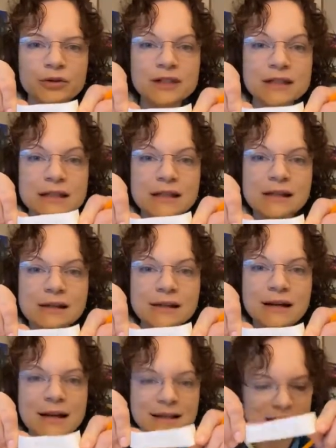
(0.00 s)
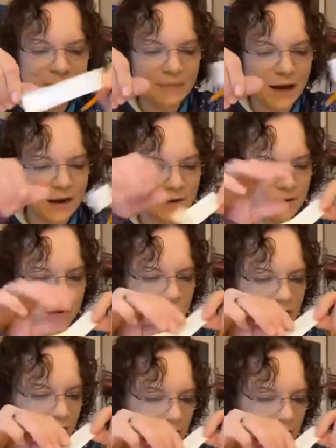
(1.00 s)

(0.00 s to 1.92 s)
So spirals are cool. You can make